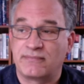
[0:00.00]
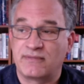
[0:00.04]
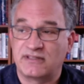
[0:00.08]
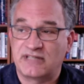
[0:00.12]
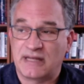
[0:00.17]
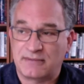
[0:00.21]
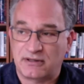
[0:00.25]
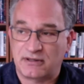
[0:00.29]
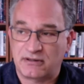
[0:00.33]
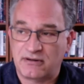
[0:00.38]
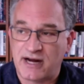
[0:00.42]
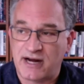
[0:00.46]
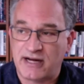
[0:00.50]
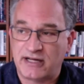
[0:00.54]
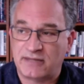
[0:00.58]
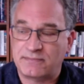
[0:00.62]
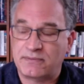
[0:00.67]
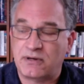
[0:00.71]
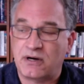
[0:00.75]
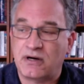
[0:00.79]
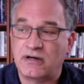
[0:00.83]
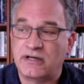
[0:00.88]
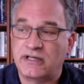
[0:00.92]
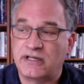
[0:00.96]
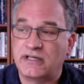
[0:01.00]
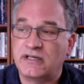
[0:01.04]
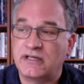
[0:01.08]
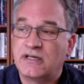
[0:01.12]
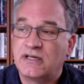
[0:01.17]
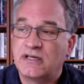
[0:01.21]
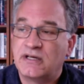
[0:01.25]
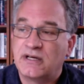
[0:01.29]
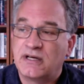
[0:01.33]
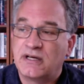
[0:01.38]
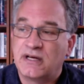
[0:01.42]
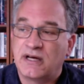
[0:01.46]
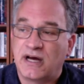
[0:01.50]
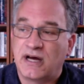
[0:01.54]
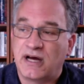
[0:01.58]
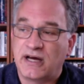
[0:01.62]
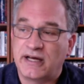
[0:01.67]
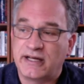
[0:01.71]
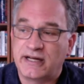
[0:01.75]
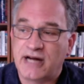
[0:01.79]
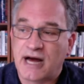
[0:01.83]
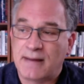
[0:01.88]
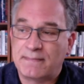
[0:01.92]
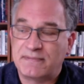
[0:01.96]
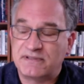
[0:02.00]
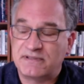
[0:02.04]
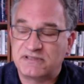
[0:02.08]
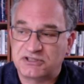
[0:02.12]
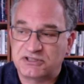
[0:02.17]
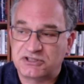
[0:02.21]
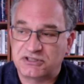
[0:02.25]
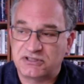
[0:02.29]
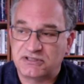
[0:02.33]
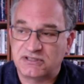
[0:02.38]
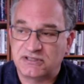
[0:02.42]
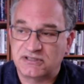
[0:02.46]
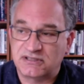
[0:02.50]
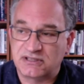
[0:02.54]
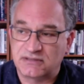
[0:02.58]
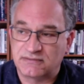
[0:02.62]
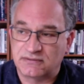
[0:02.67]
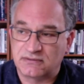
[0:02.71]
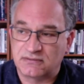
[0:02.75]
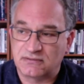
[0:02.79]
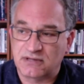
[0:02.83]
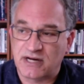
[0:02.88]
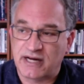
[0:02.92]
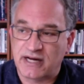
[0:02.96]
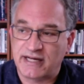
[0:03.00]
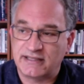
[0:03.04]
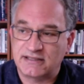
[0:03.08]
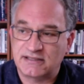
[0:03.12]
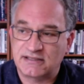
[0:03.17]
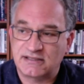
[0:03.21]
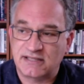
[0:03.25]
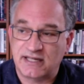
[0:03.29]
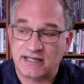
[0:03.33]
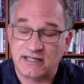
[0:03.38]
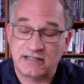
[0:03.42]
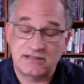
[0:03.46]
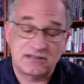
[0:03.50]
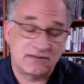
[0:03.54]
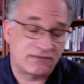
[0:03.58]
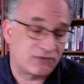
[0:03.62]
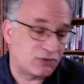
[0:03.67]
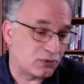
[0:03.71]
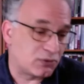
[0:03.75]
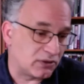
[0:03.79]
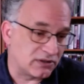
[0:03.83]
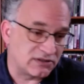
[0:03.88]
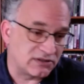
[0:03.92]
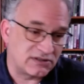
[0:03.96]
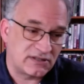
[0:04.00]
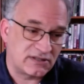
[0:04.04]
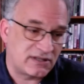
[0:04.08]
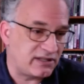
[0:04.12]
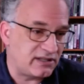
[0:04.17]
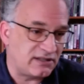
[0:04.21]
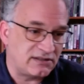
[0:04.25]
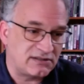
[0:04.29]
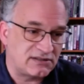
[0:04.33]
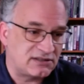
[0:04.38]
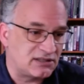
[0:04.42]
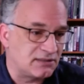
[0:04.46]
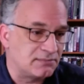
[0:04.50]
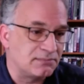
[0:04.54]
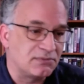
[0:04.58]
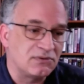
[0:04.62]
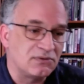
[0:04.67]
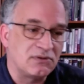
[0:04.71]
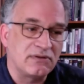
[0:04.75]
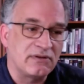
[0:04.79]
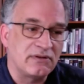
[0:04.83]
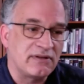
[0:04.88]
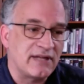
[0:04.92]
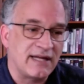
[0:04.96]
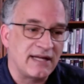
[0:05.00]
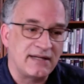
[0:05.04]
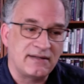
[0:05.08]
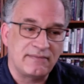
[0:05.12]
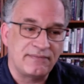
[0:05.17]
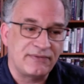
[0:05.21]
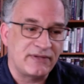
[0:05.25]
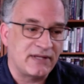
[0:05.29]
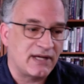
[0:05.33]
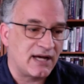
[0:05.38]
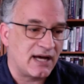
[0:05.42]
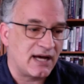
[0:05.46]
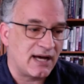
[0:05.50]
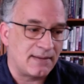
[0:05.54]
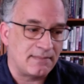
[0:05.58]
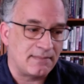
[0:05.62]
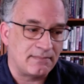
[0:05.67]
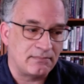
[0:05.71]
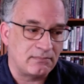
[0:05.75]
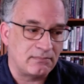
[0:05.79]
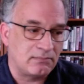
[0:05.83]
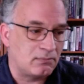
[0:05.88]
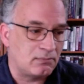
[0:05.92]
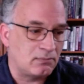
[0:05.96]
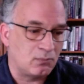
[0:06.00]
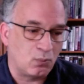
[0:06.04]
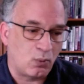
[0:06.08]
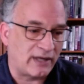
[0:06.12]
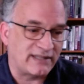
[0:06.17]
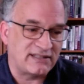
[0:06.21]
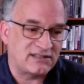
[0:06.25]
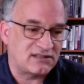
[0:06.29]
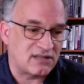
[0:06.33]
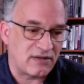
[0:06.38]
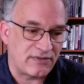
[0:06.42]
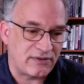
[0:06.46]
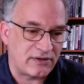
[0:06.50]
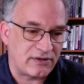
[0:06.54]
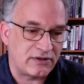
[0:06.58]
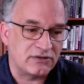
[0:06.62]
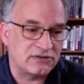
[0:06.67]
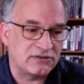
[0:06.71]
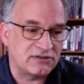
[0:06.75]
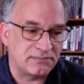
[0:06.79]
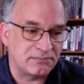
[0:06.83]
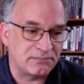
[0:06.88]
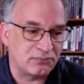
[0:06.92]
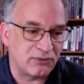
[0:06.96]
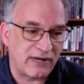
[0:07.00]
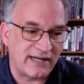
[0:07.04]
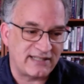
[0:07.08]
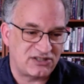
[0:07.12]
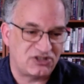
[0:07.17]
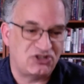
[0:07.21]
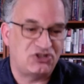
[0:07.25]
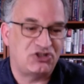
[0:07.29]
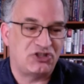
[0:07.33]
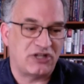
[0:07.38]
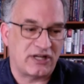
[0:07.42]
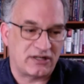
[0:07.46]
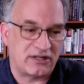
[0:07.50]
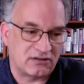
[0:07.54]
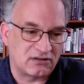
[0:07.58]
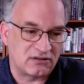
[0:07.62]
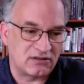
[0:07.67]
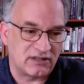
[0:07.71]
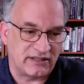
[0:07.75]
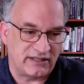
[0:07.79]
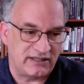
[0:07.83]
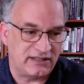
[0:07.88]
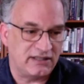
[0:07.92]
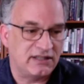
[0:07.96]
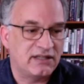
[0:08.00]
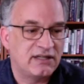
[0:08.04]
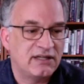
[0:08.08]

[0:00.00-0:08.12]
Democratic Party uh, in opposition to civil rights. And it's, of course, the symbol that um, white Southerners embraced generally